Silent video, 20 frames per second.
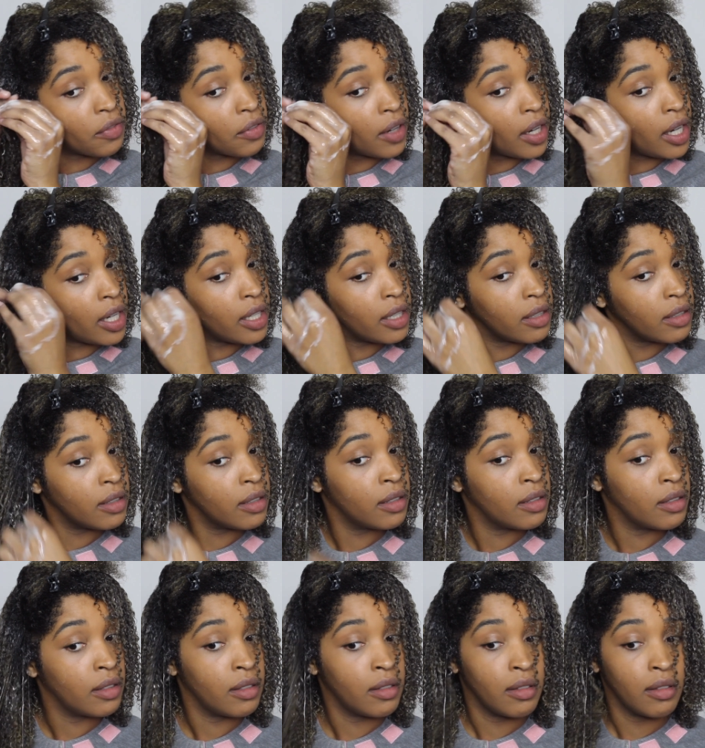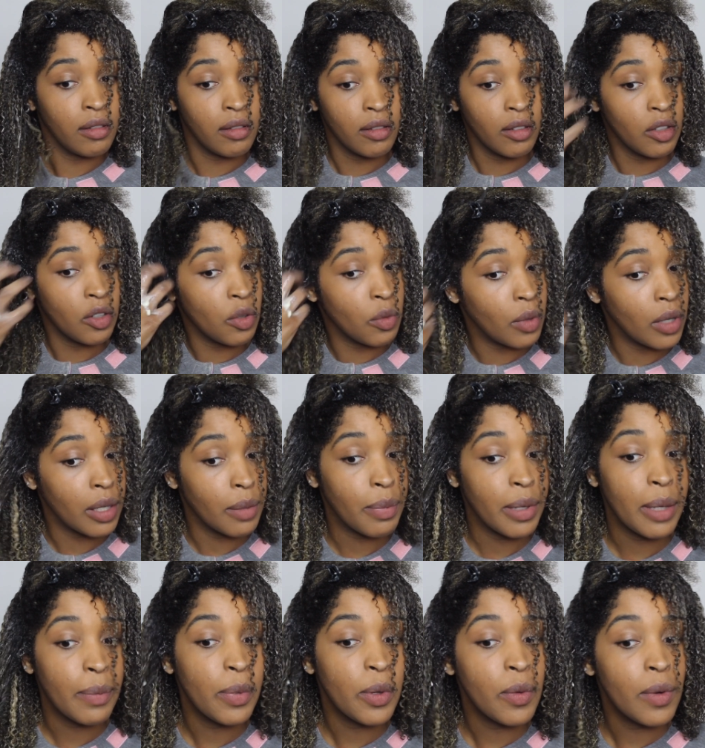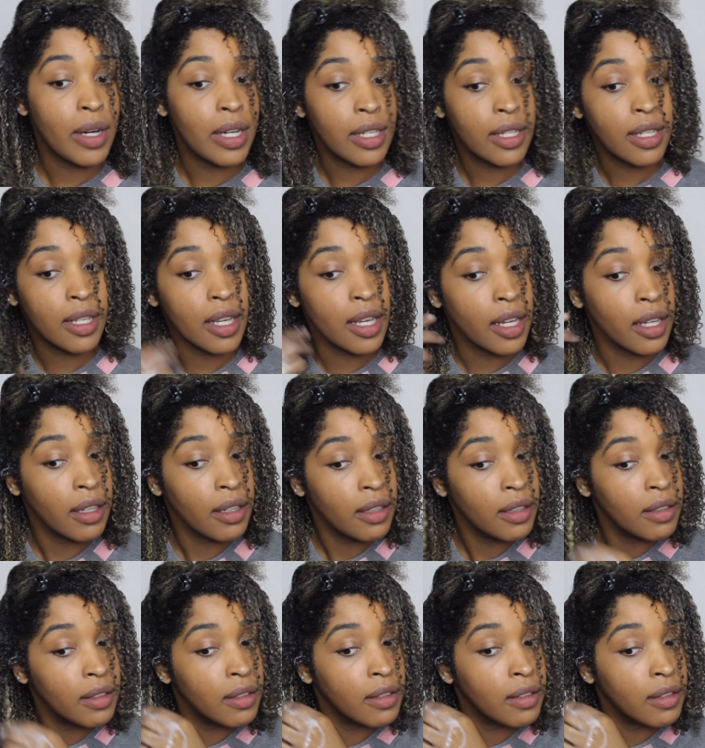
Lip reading: front. You're the one that people want to see.